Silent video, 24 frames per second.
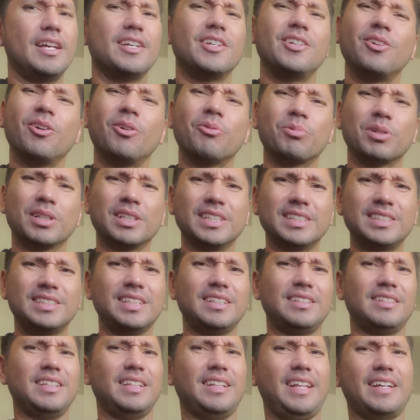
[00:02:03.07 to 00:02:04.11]

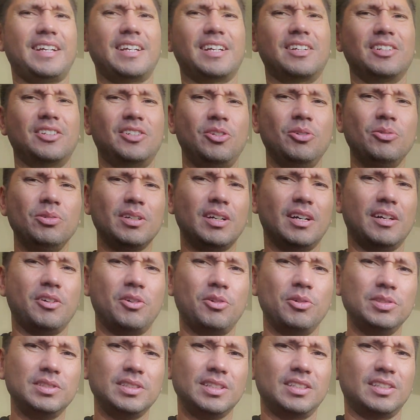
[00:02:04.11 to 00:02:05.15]
realistically, like
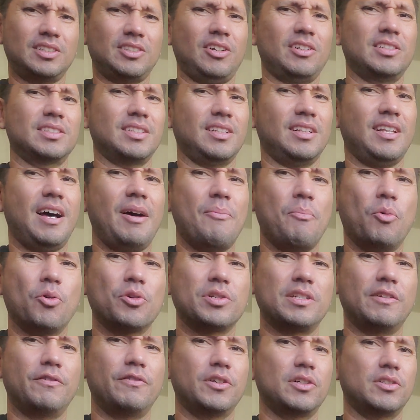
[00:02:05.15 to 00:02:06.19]
acoustic guitar is a lot more
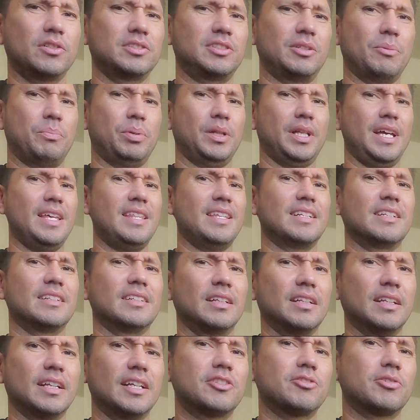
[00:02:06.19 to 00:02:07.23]
difficult to play than an
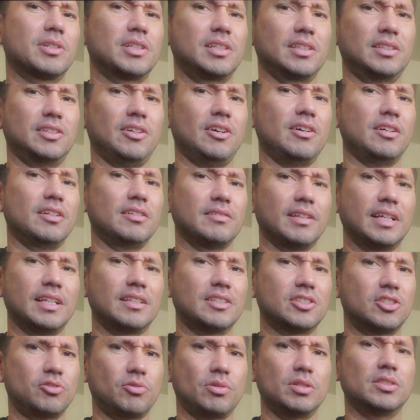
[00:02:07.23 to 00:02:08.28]
electric guitar. Like
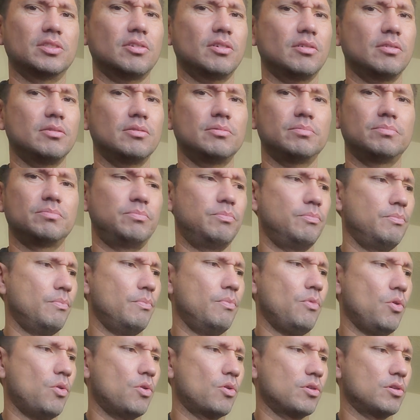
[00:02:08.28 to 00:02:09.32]
the strings are
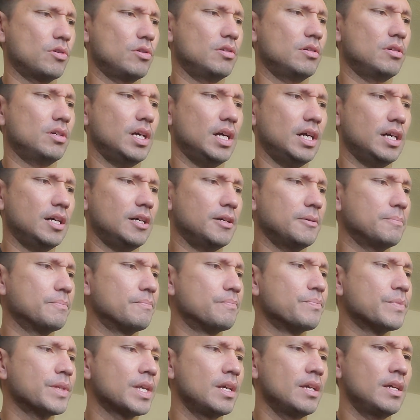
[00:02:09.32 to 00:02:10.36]

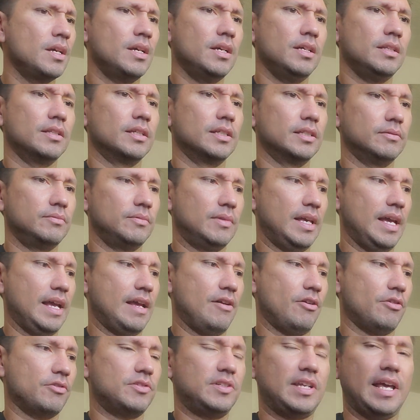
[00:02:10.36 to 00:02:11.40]
more,
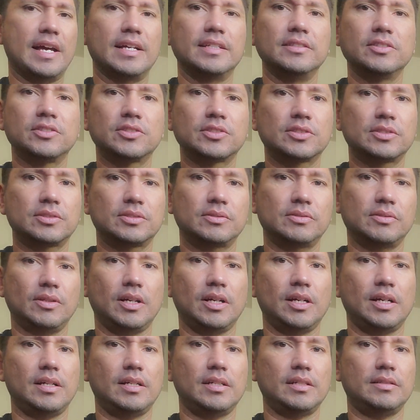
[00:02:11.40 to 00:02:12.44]
they are tense.
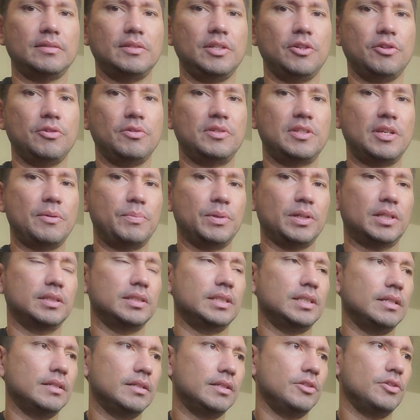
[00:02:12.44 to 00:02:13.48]

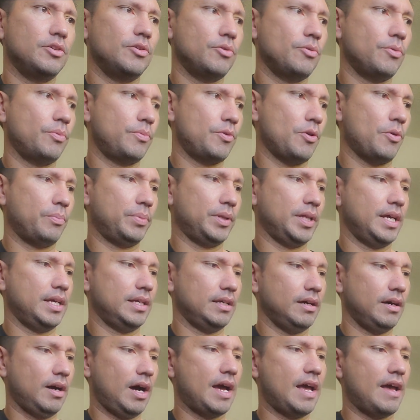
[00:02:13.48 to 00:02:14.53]
Typically you're
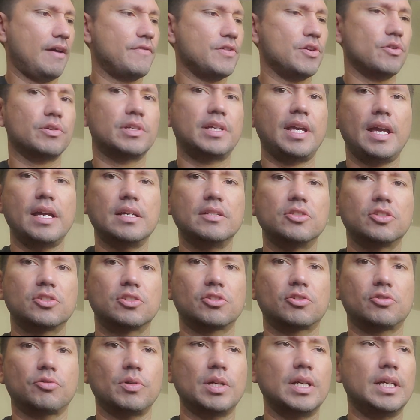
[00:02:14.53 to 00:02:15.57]
playing a heavier gauge
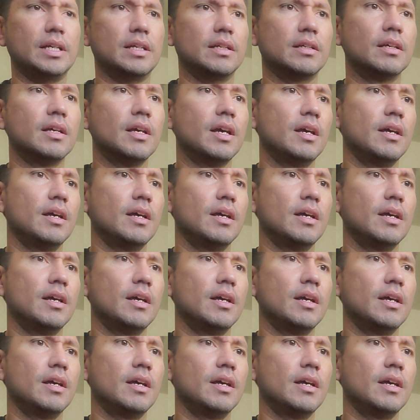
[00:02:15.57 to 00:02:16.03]
string.